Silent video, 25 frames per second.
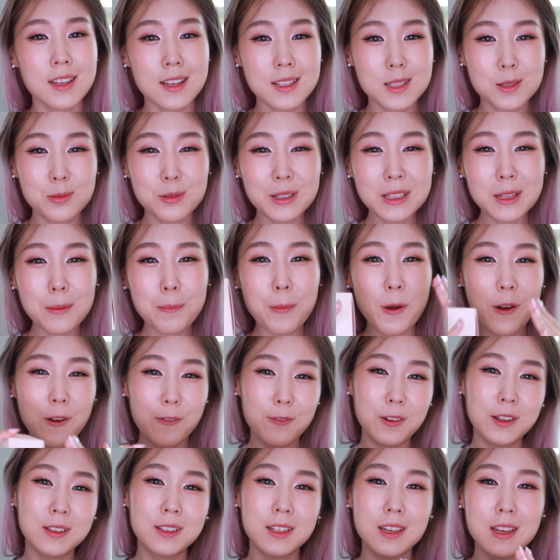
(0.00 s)
that's really
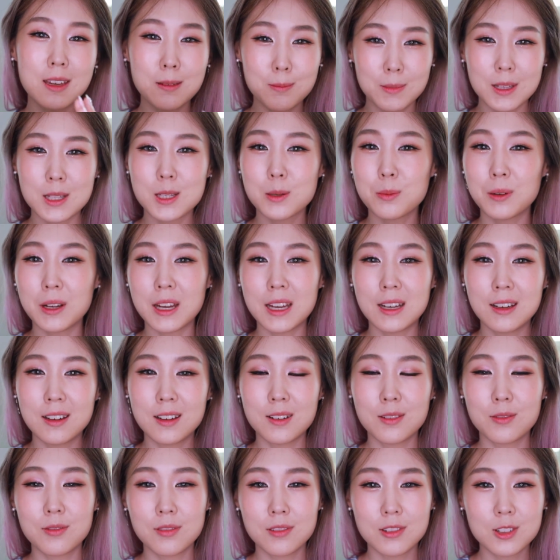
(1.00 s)
perfectly in between
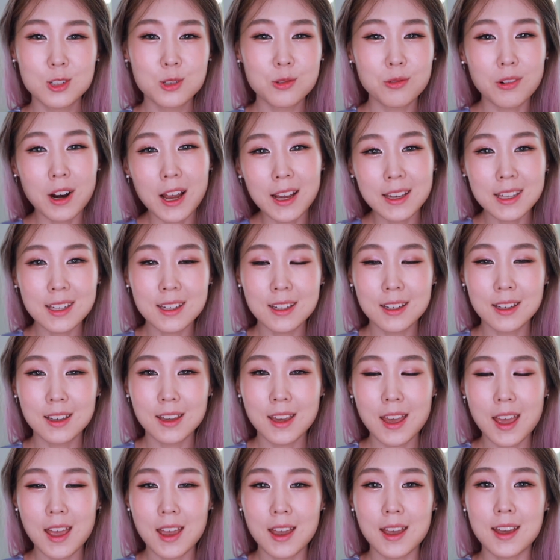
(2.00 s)

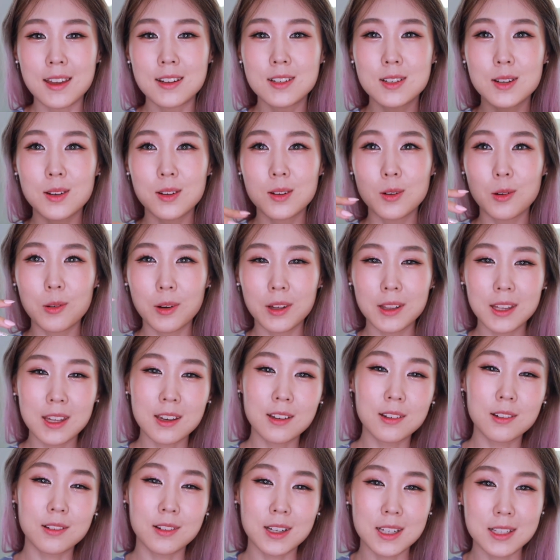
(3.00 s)
drying and
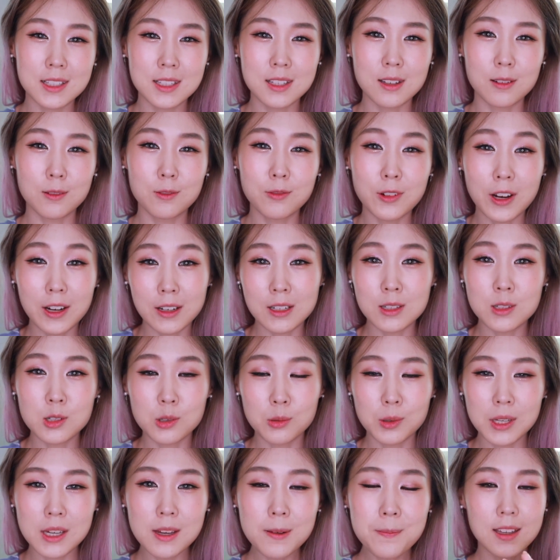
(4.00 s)
oily and greasy and very
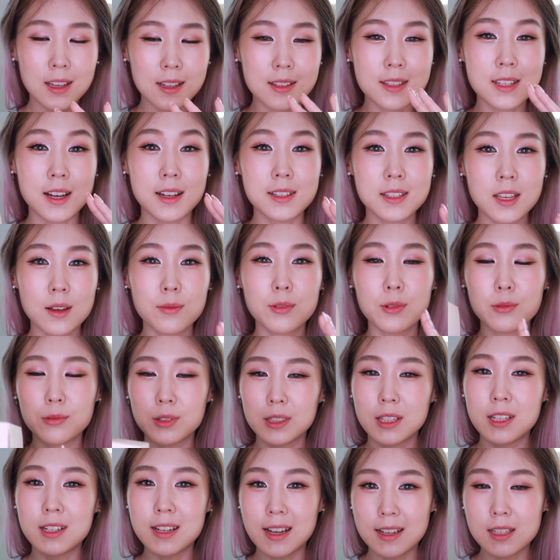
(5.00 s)
dewy. It does have a
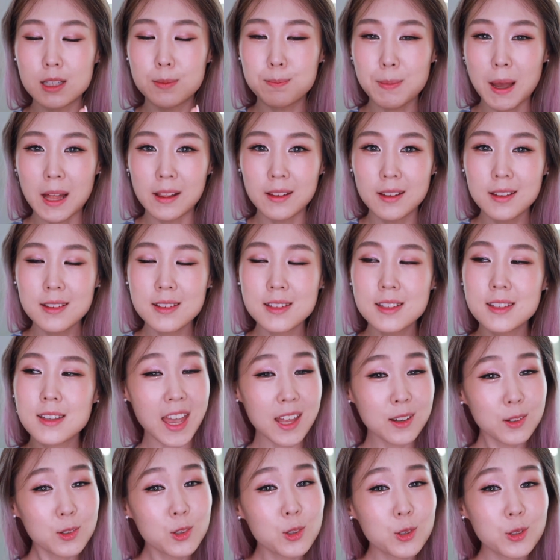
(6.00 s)
really nice balance,
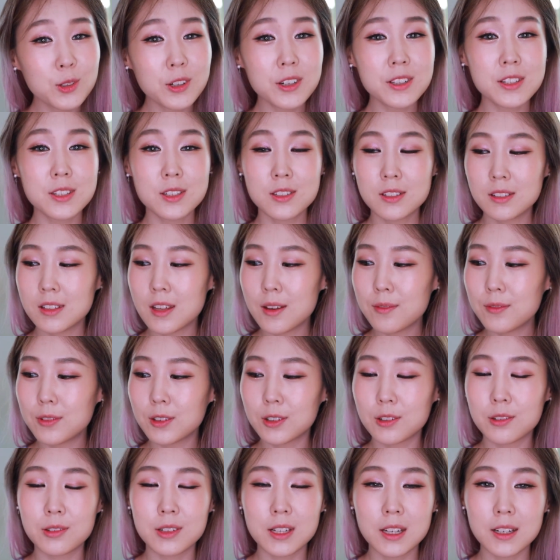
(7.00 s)
and kudos to them
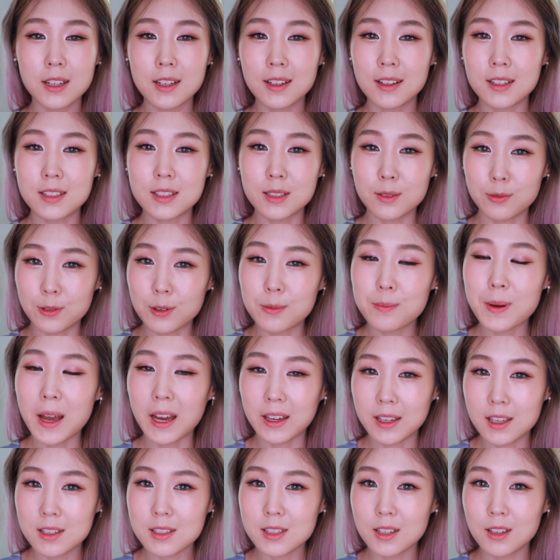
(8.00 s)
for creating a different
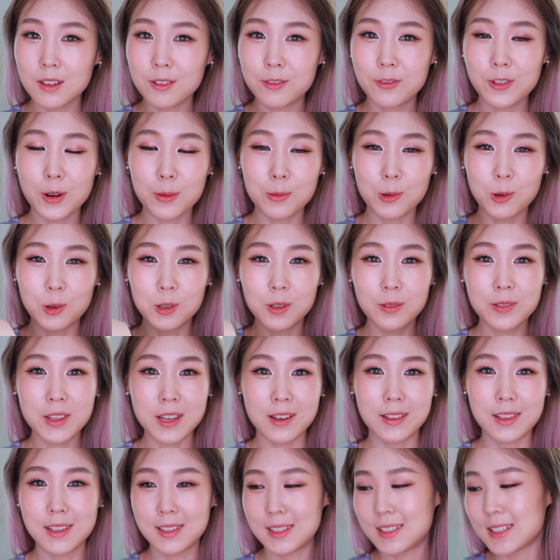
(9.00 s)
packaging from all
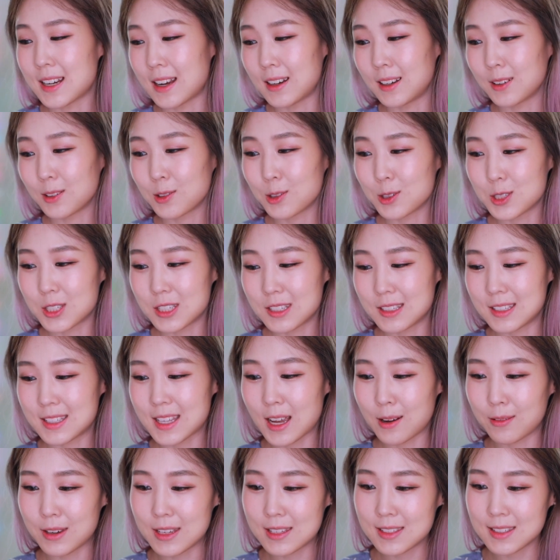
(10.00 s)
the other standard cushions
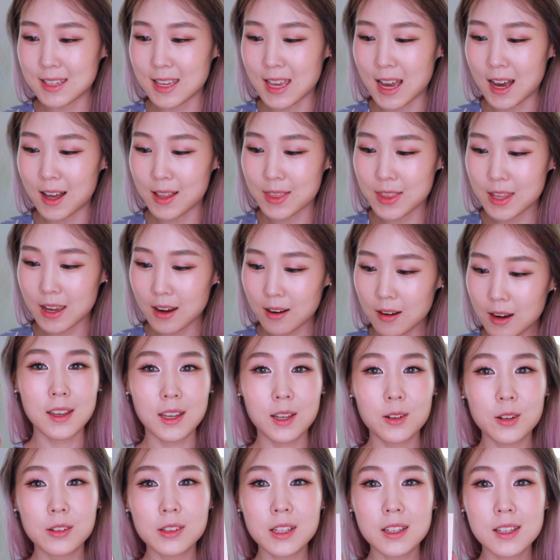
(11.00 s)
that we see out there.
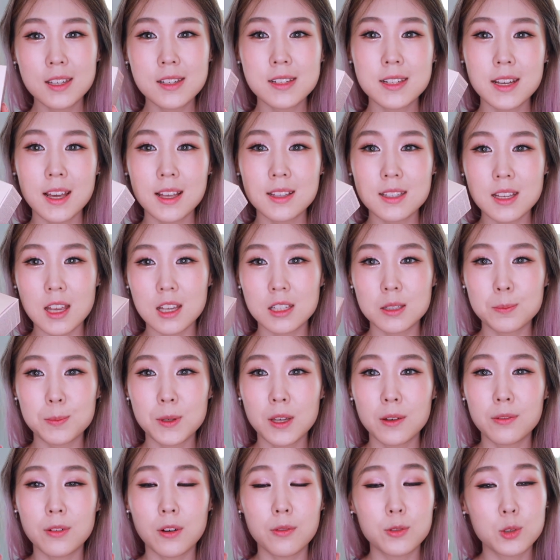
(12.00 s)
It only contains
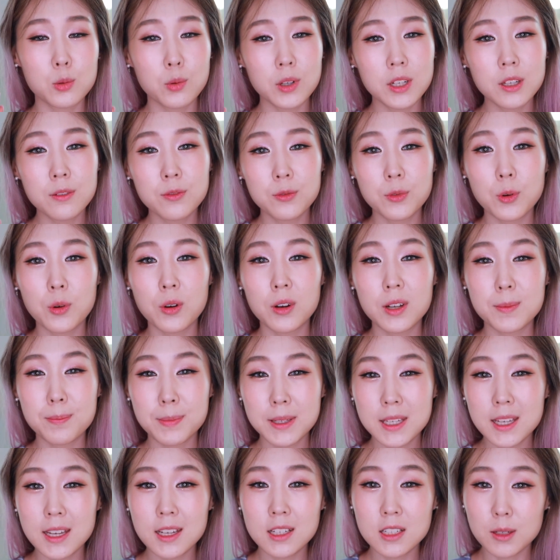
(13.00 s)
SPF of 24
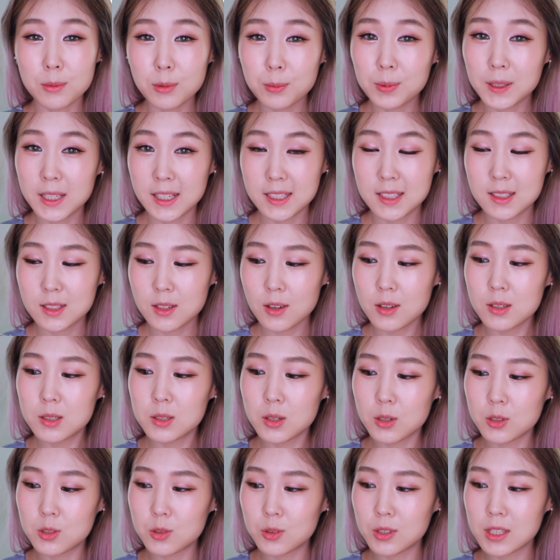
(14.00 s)
PA++ though,
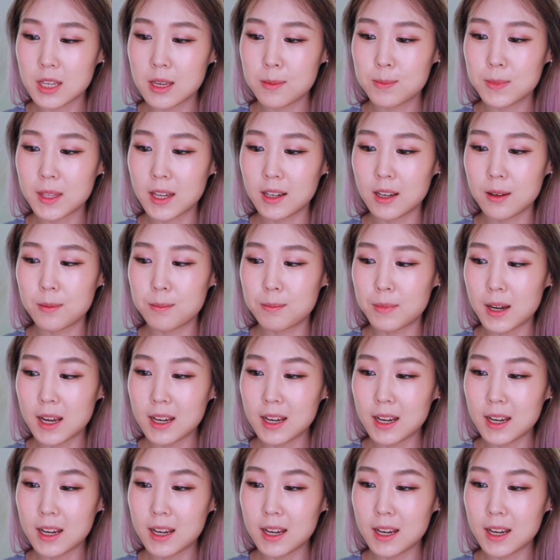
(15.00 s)
so do keep that in